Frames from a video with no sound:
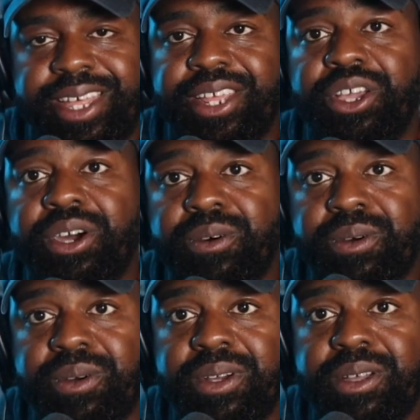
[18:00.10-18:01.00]
let it go?
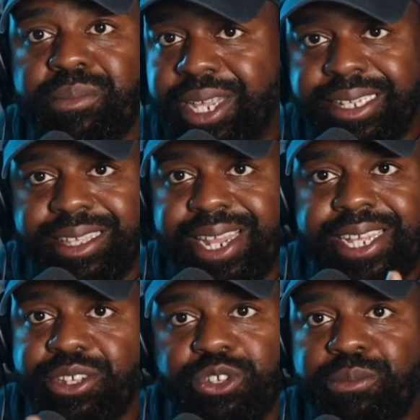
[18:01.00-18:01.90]
Because the
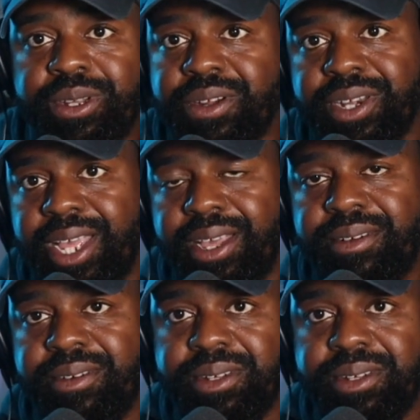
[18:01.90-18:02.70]
lines are so blurred now.